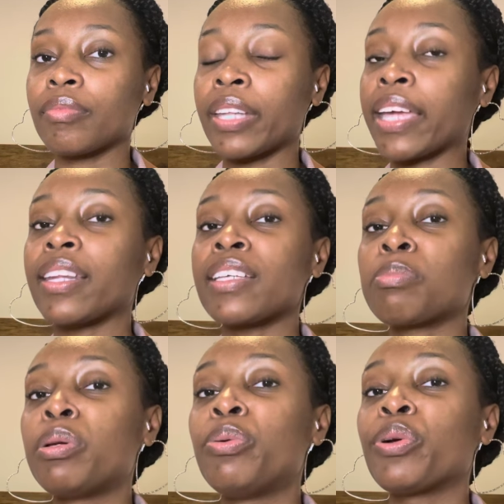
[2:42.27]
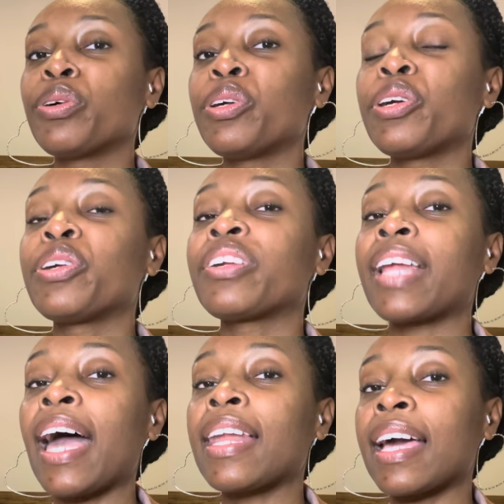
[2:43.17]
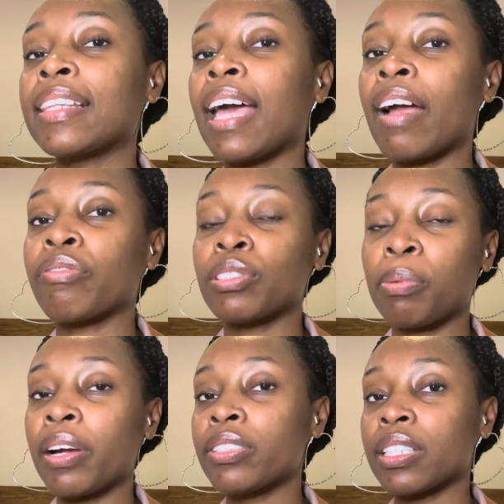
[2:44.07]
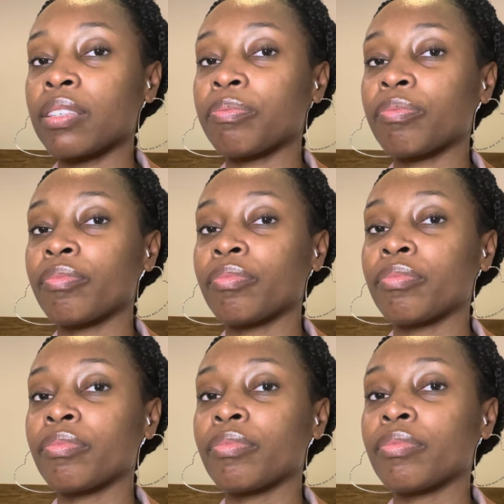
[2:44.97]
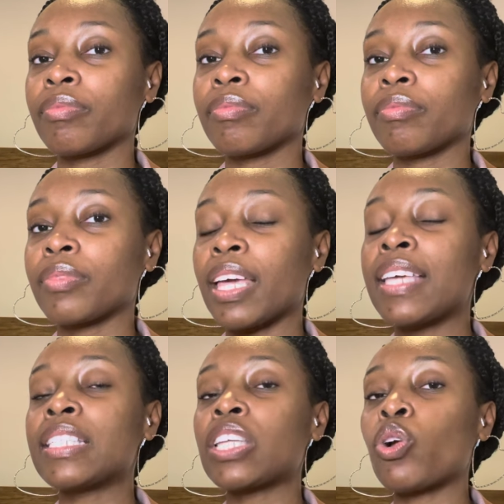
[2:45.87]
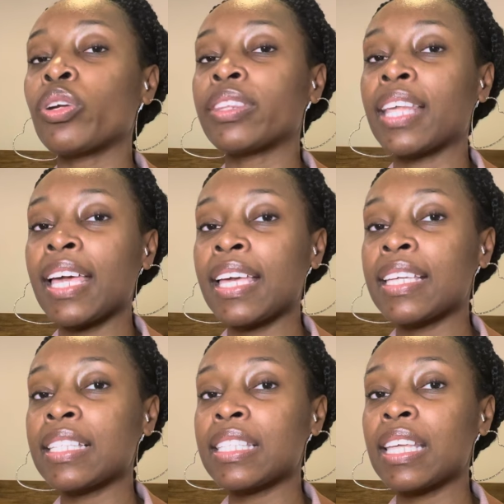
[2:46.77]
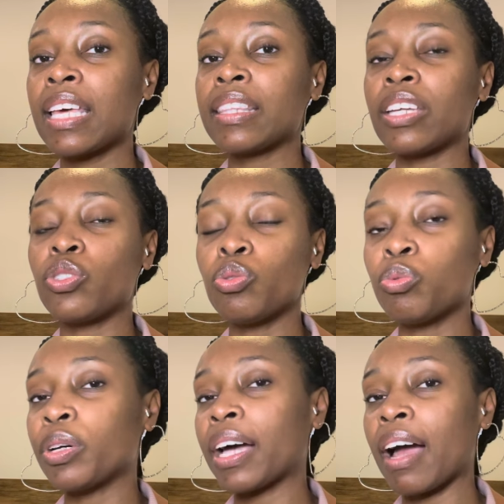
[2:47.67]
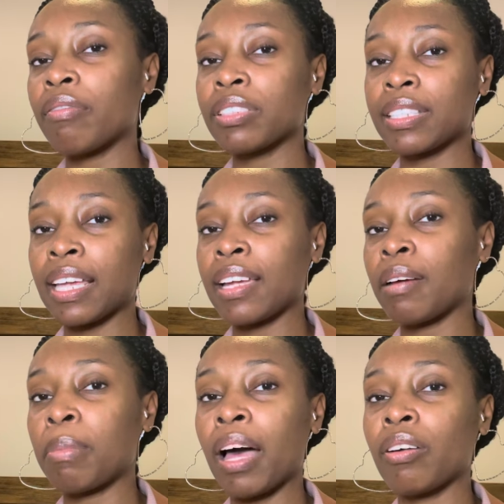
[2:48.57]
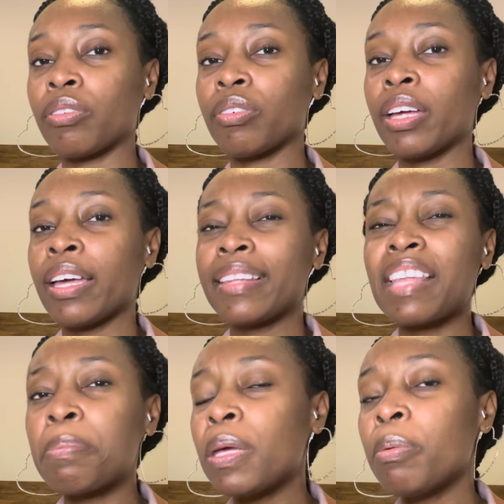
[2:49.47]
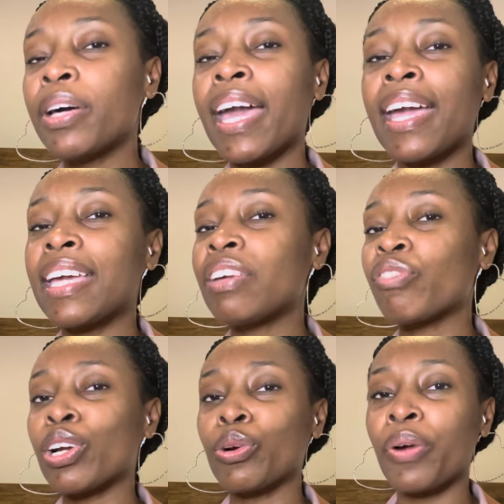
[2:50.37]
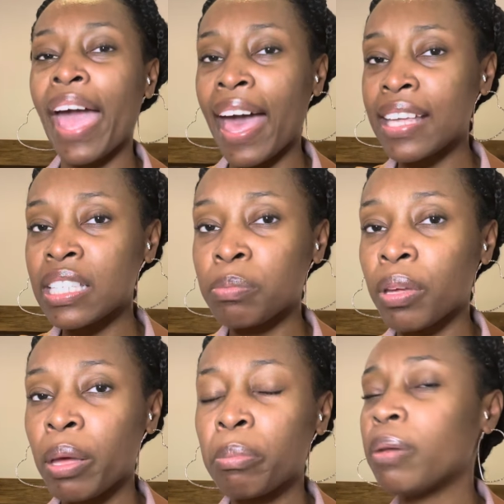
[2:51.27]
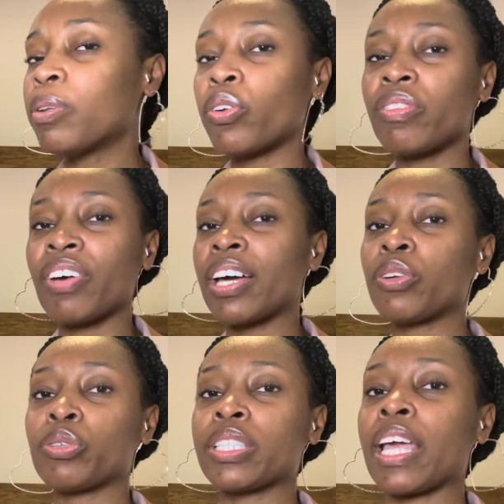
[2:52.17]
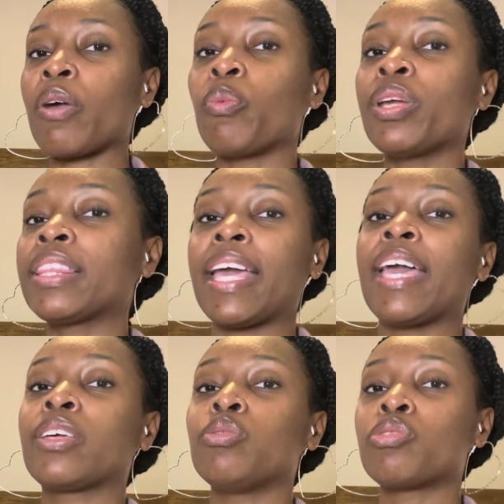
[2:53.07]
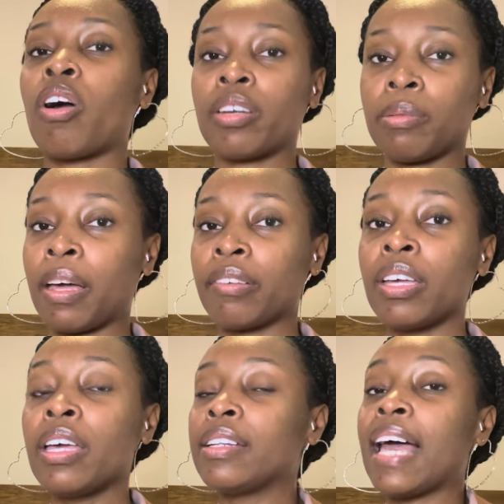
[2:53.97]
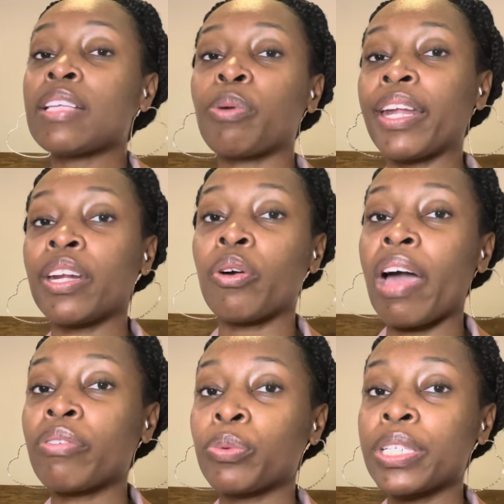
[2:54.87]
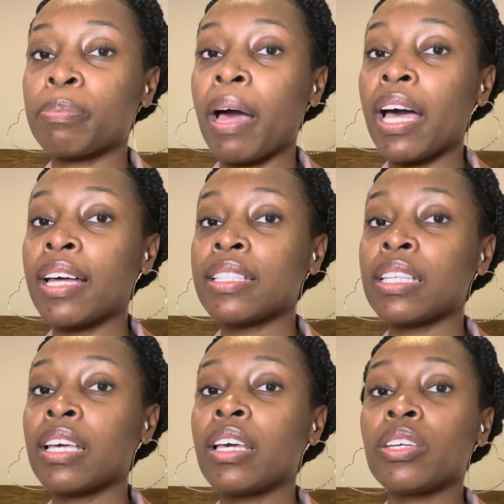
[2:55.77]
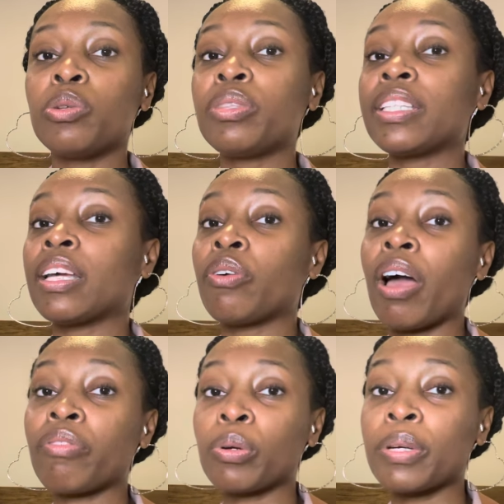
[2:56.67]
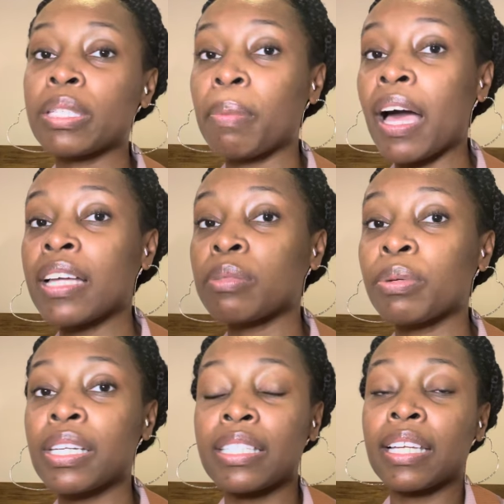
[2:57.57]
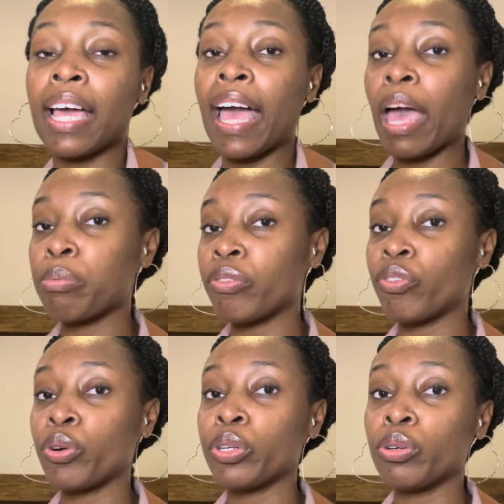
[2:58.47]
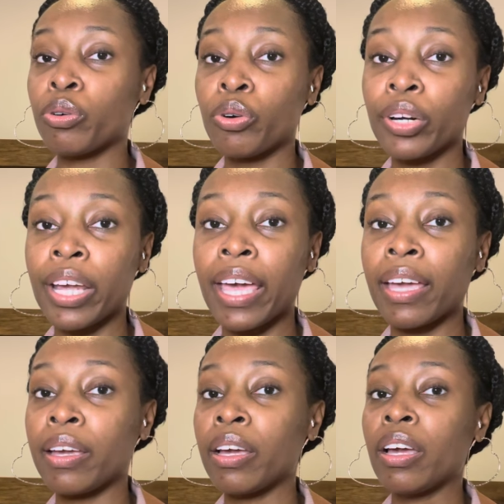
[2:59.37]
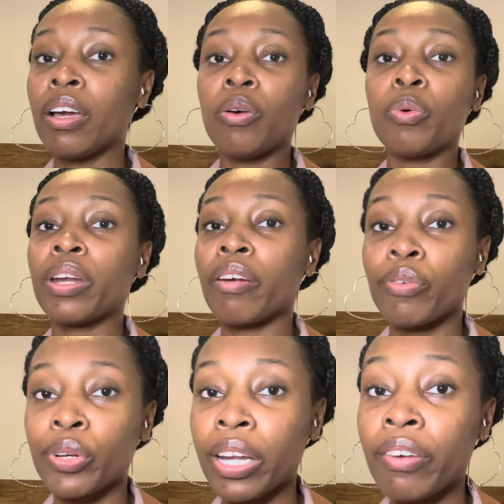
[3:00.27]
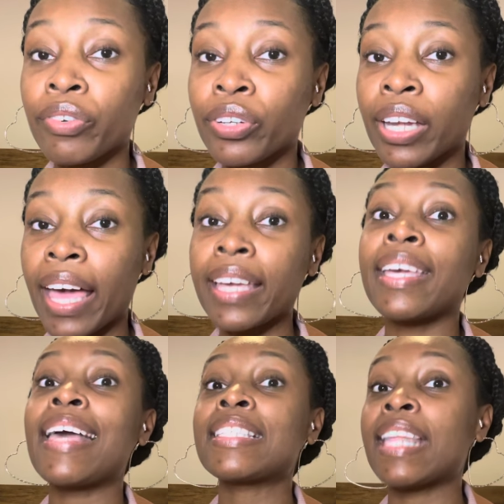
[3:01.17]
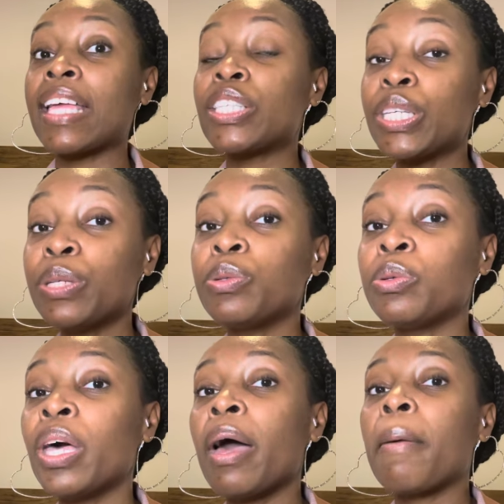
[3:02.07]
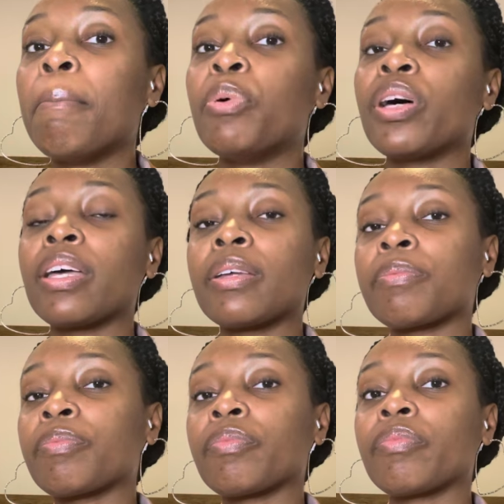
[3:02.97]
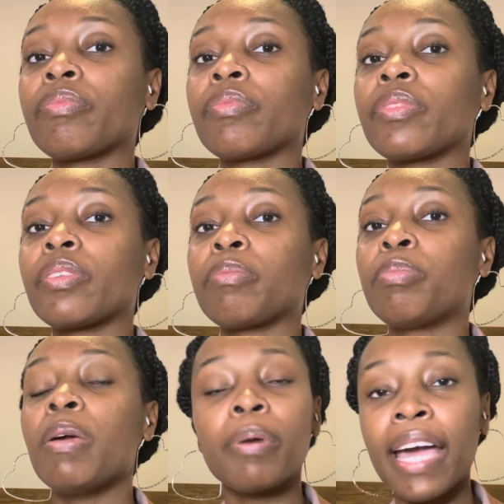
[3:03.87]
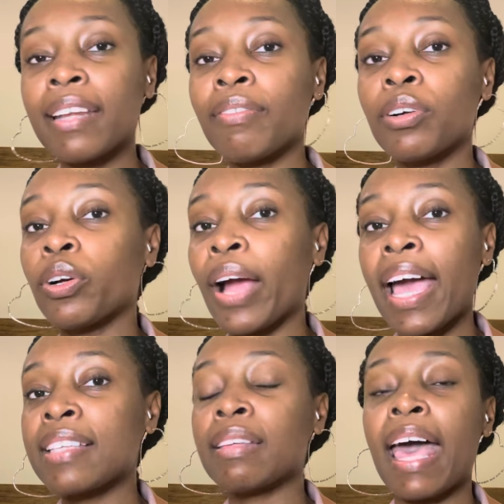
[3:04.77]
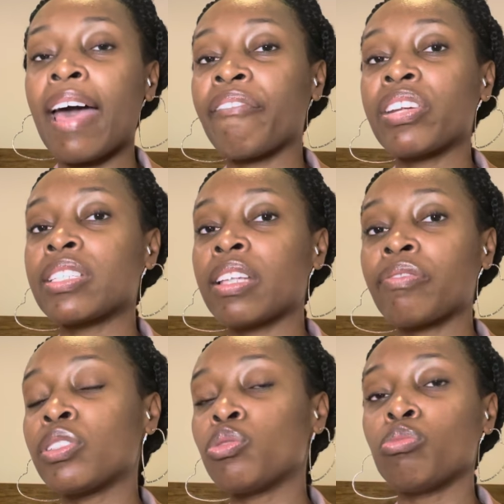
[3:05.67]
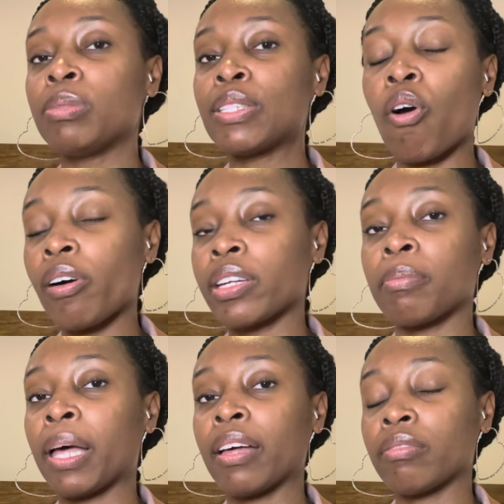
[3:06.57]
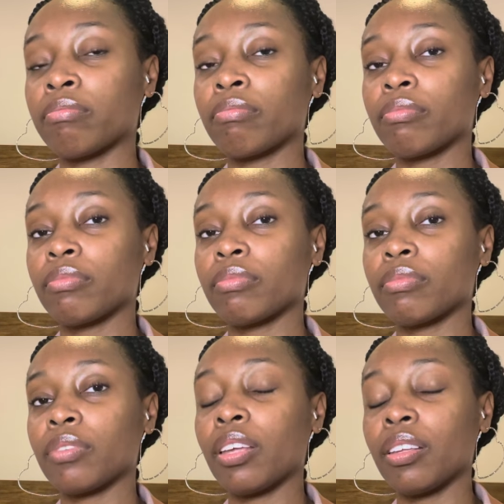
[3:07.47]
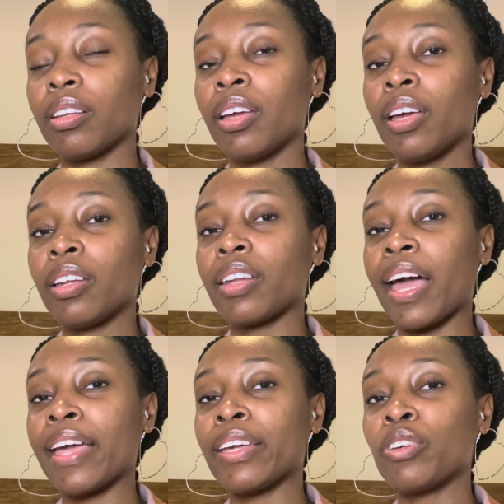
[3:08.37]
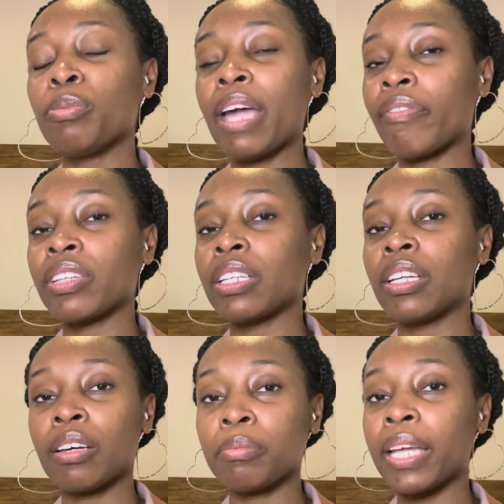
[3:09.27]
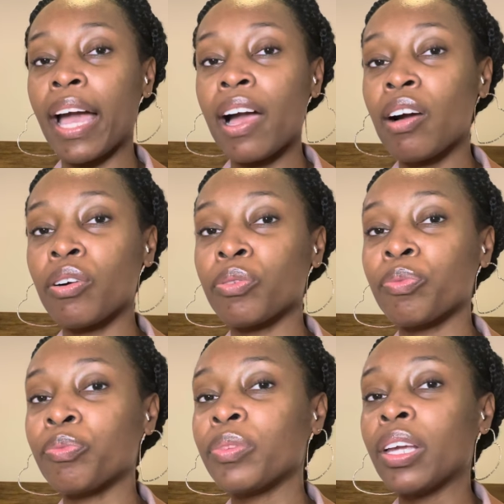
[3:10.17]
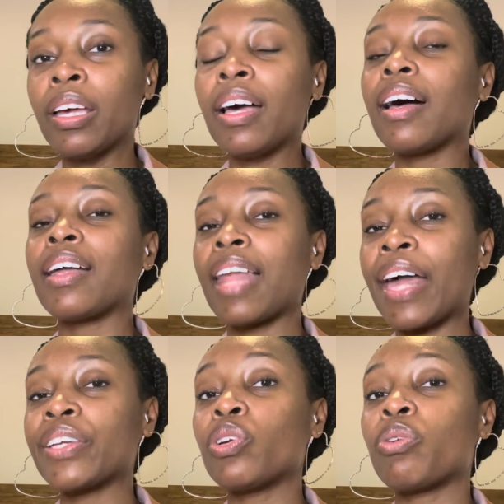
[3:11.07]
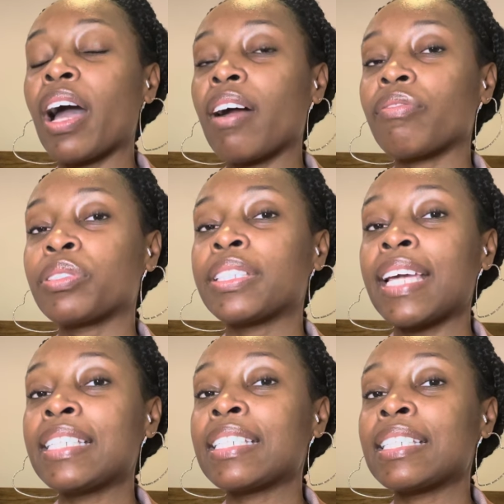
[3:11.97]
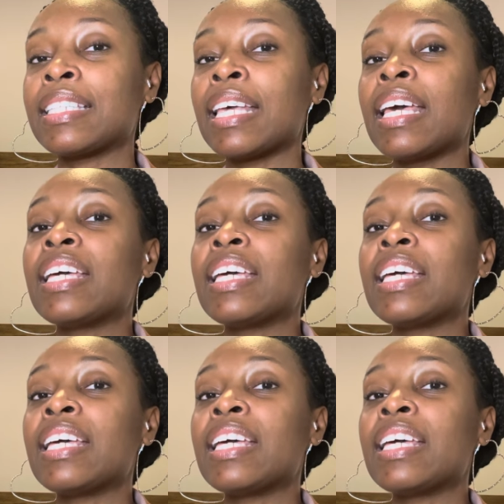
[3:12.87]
Like, let's be real here. You're not like the average person. It's certain things that you will conversate about that people can't even grasp. People don't even understand what the heck you're talking about. That's why they don't have a response. You think they don't have a response because they're not happy for you or they whatever, whatever. Like, yes, that too. But people can't even grasp half of the stuff that you be talking about. Like, you be having to dumb down a lot of your conversations